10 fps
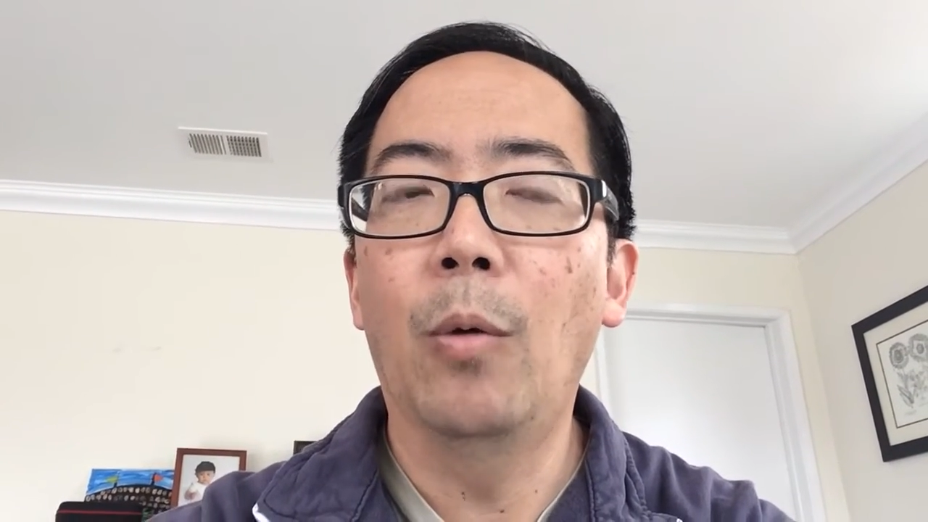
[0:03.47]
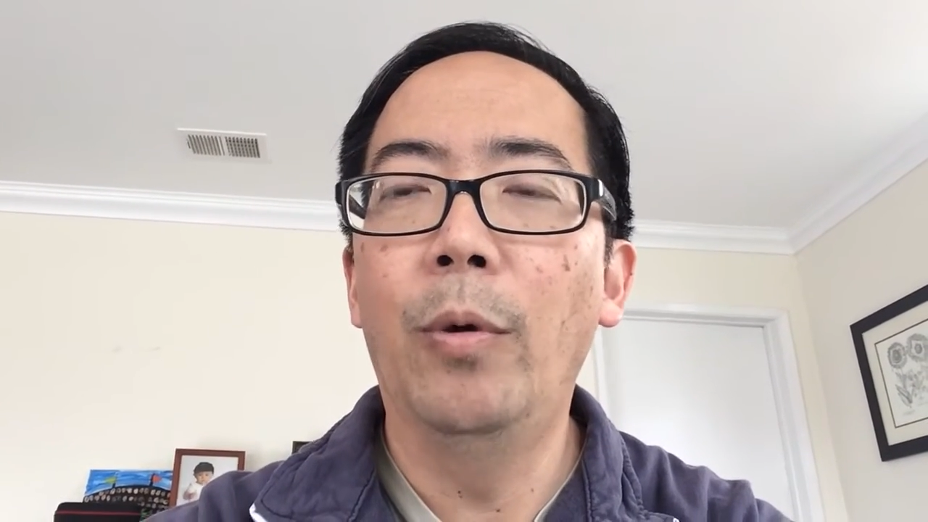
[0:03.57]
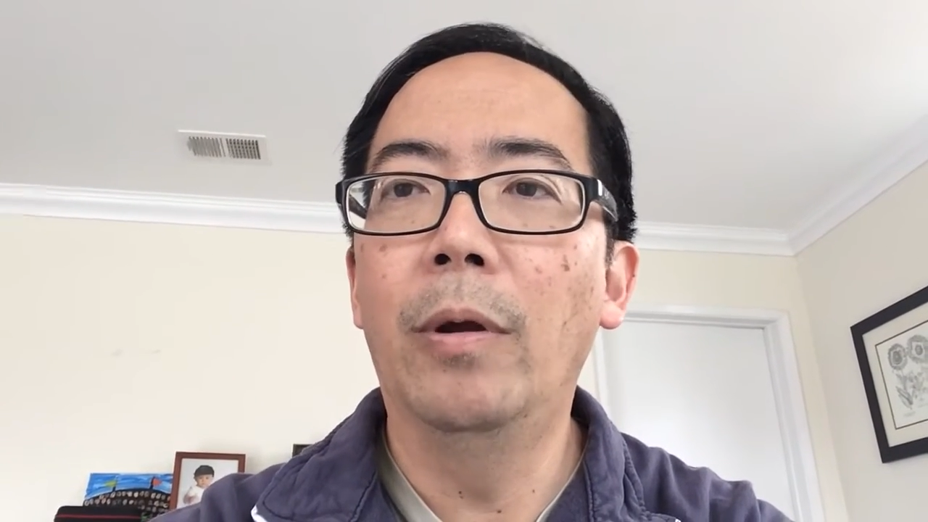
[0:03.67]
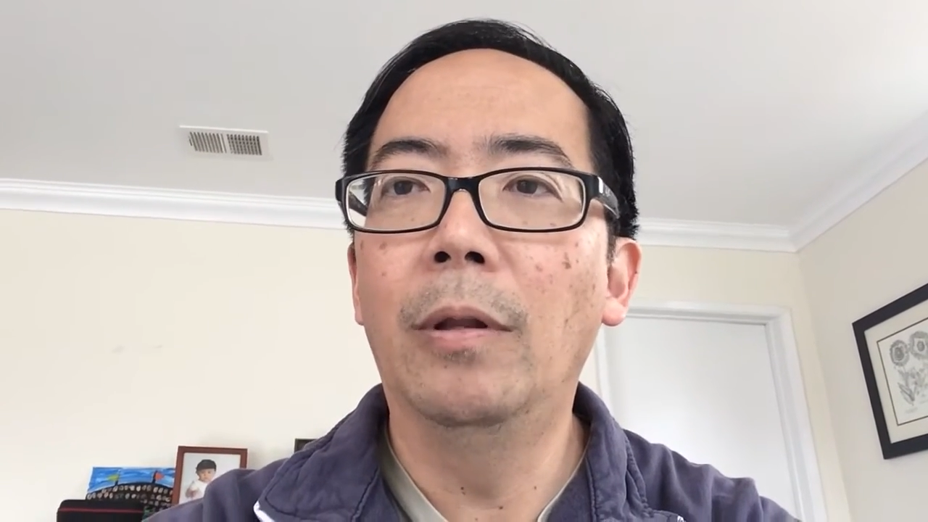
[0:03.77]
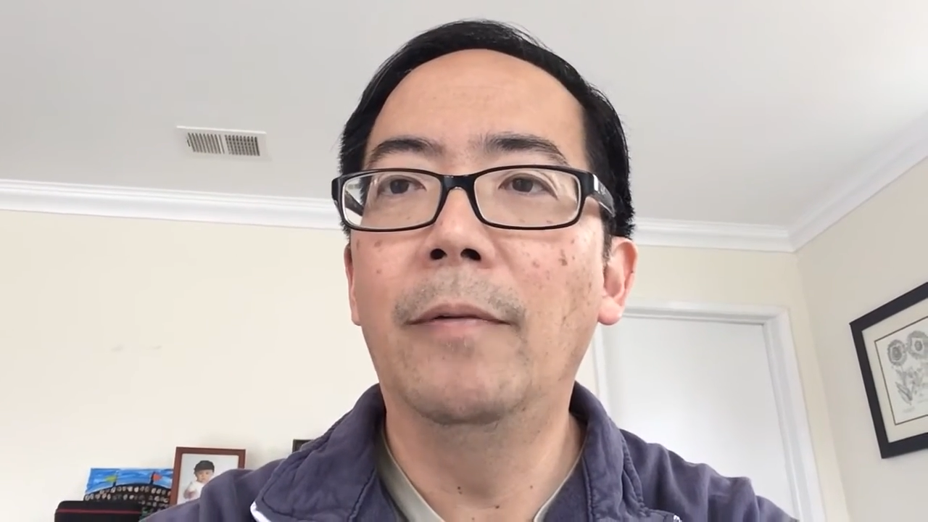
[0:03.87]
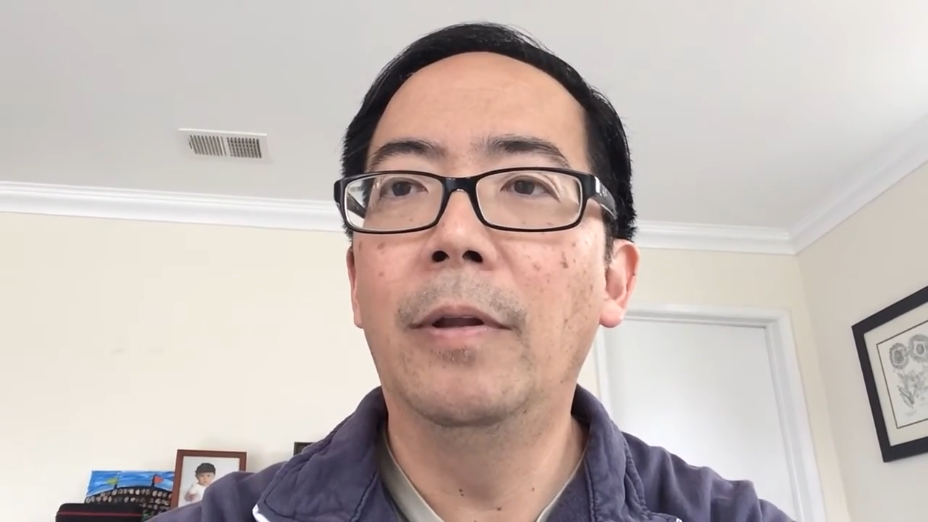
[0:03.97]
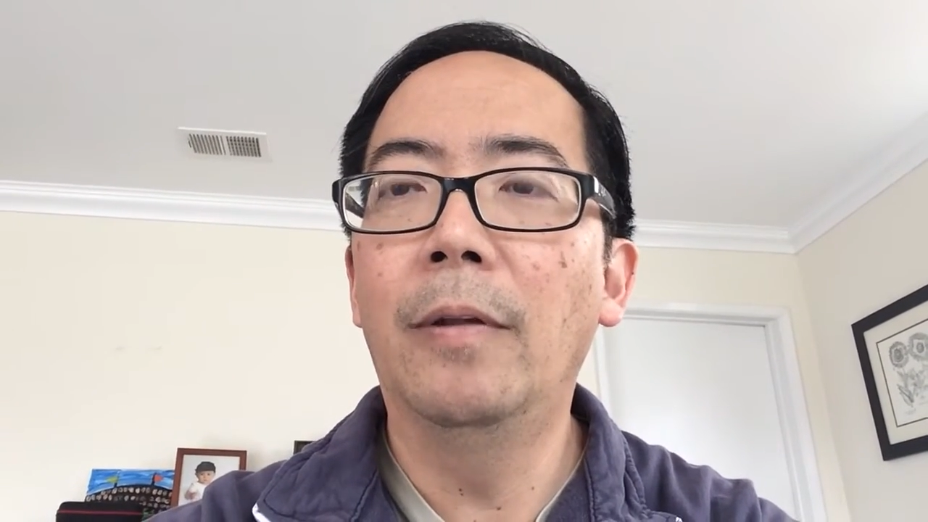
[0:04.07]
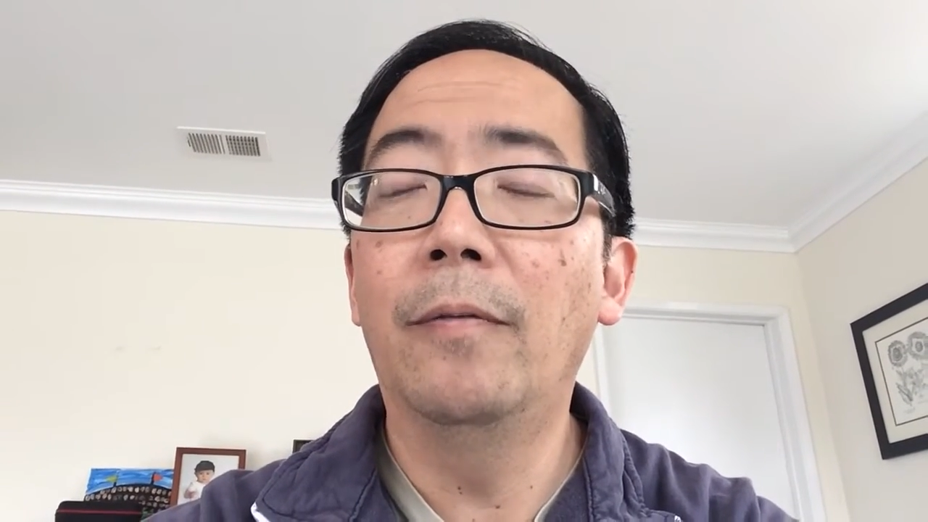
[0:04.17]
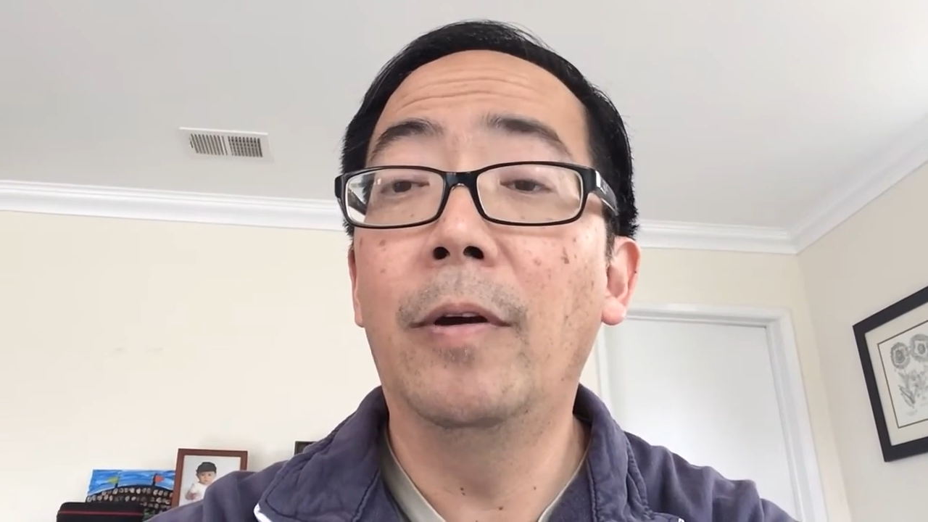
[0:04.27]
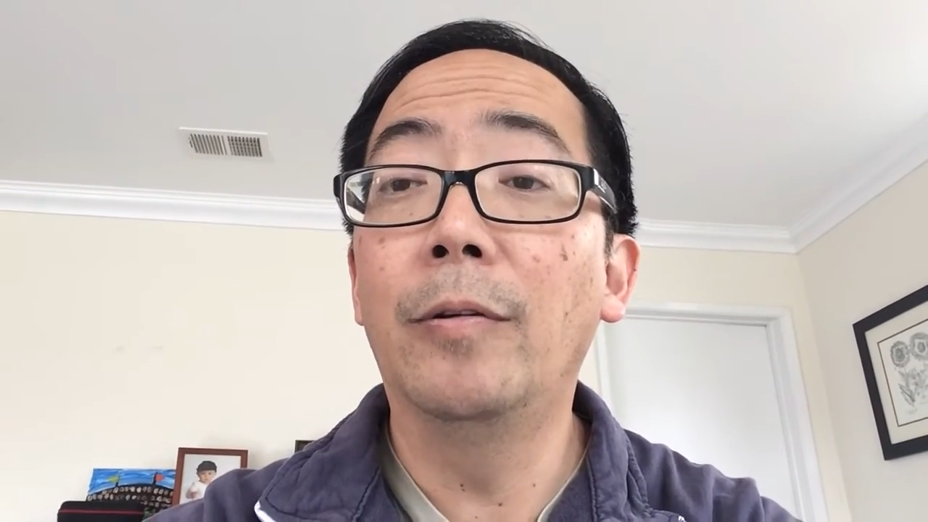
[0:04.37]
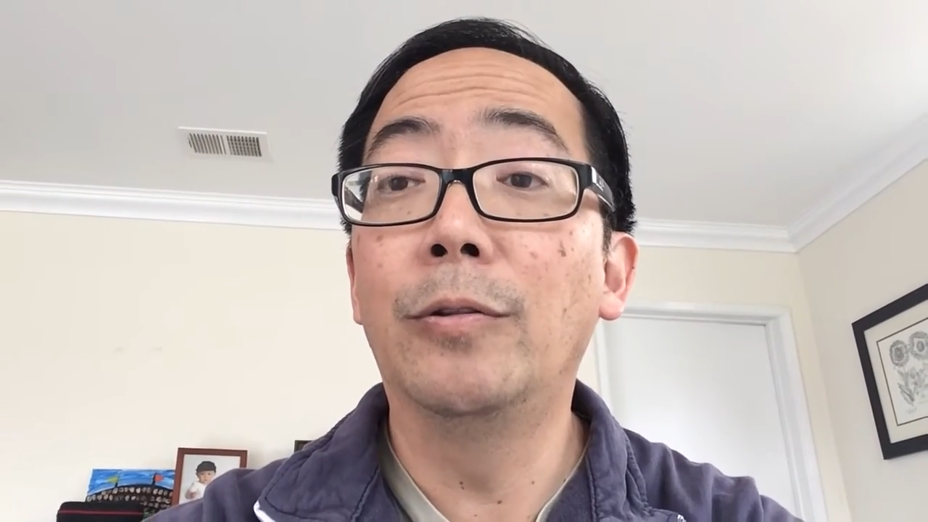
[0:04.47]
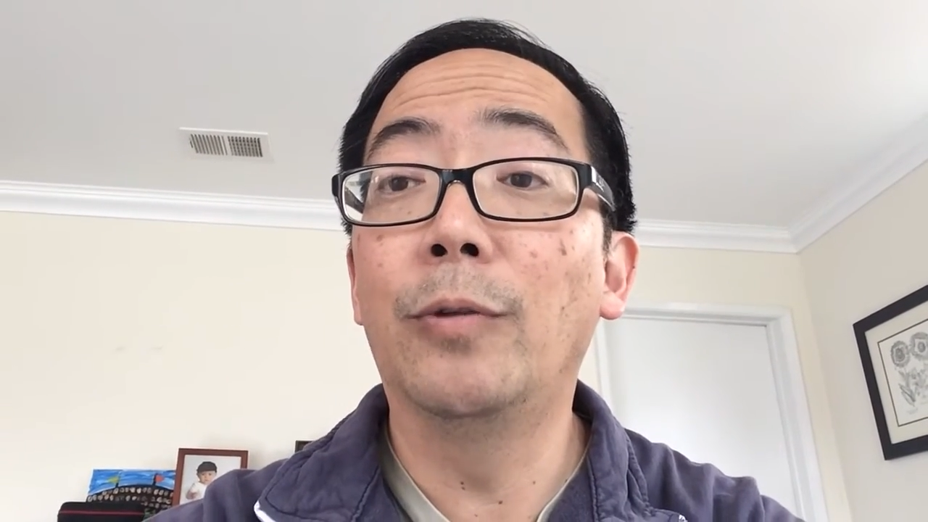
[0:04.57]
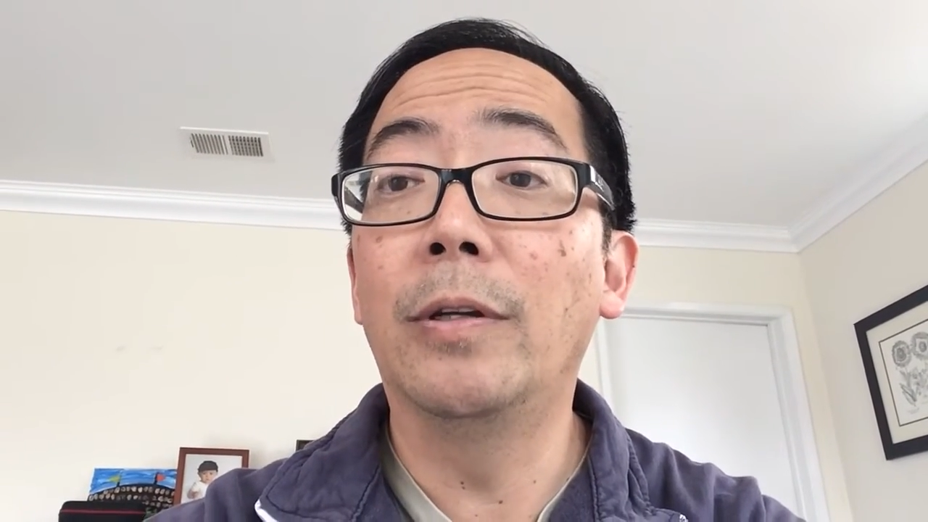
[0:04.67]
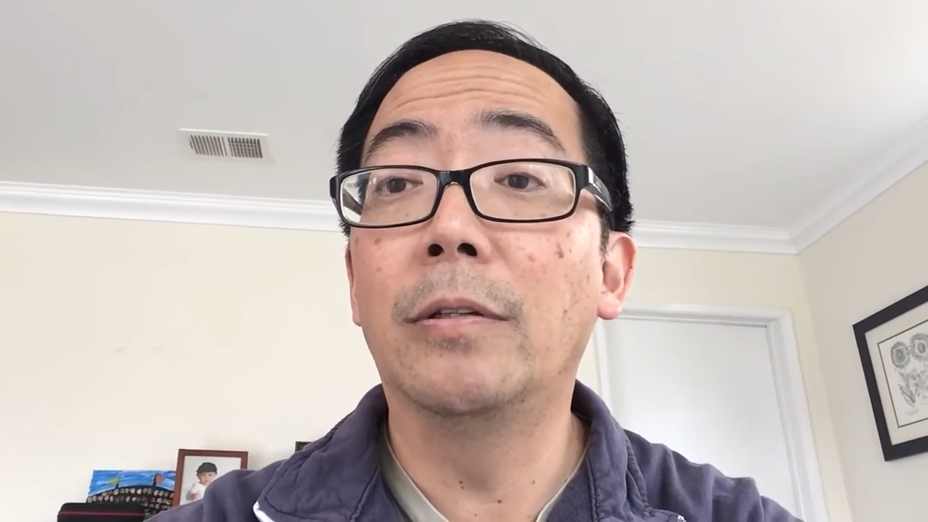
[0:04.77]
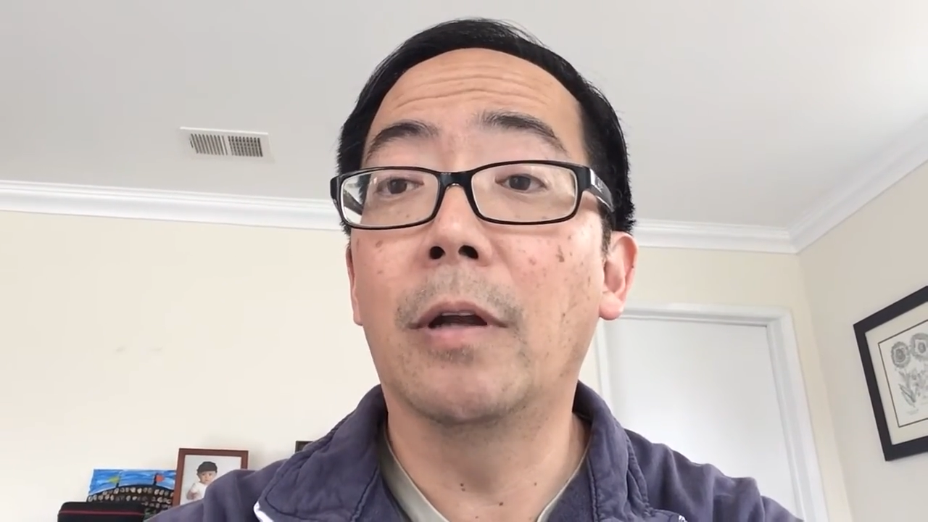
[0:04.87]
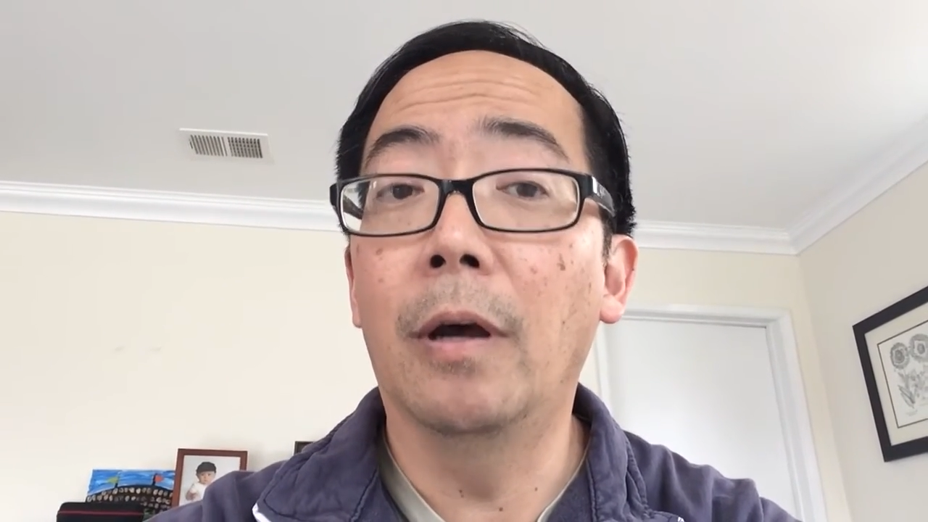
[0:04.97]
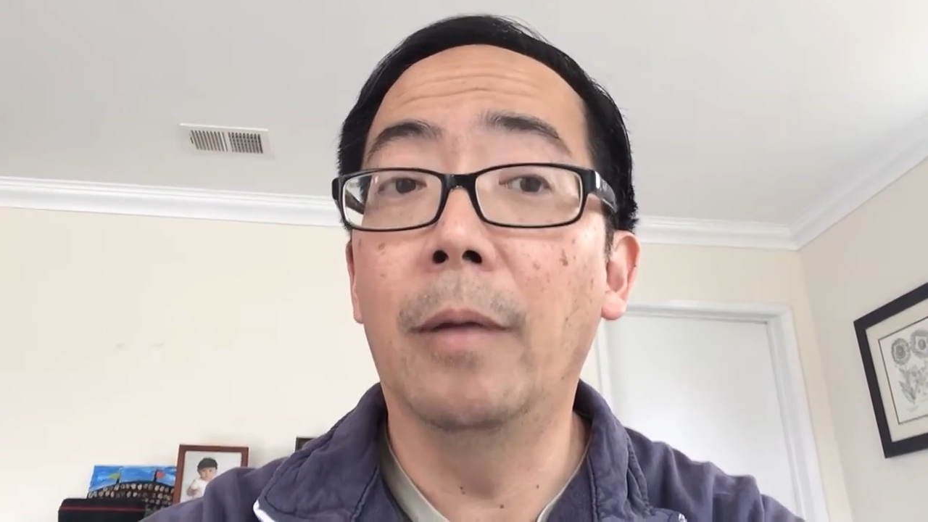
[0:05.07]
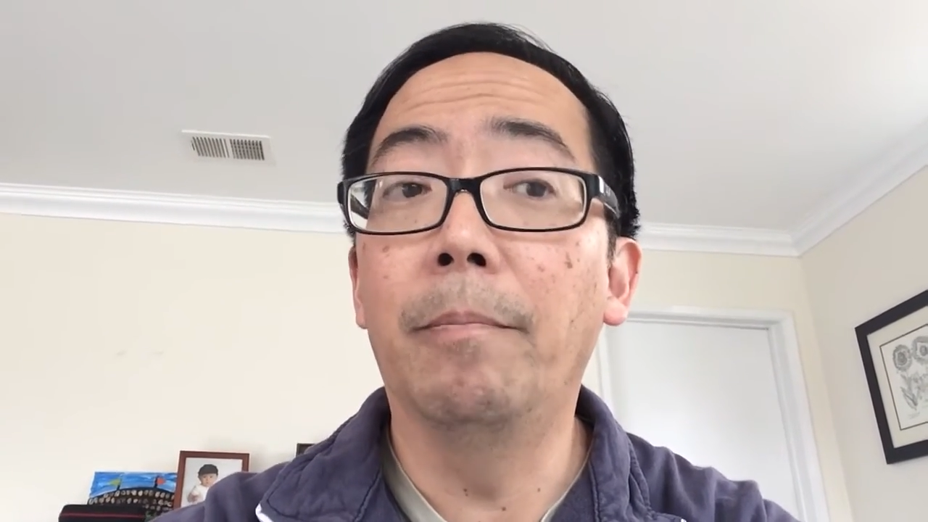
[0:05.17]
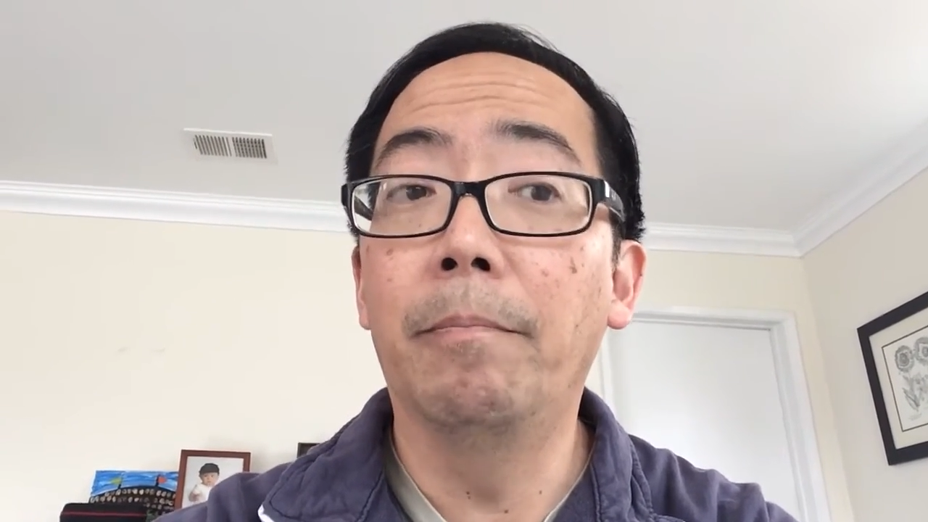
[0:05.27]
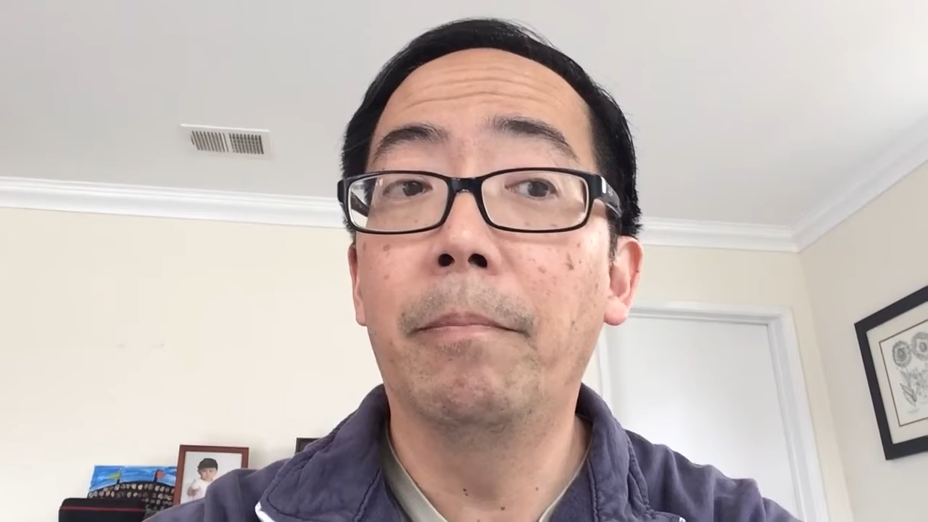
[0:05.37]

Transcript: we are living in a very strange time.